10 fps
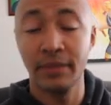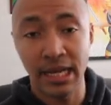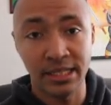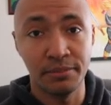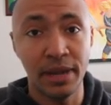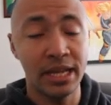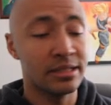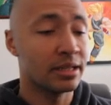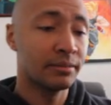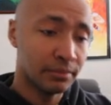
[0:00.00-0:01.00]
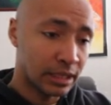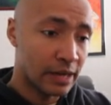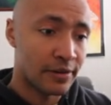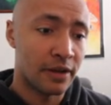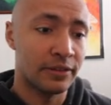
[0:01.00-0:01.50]
that's amazing
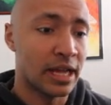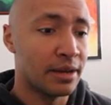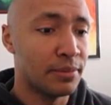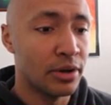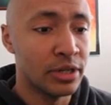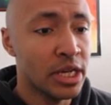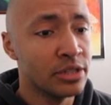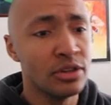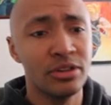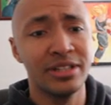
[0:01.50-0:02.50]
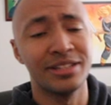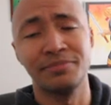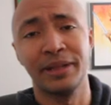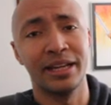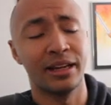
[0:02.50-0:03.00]
love offline mode so you can
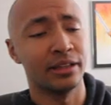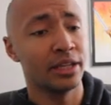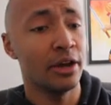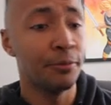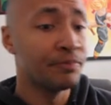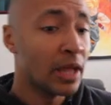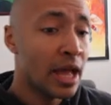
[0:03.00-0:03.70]
just play it on the go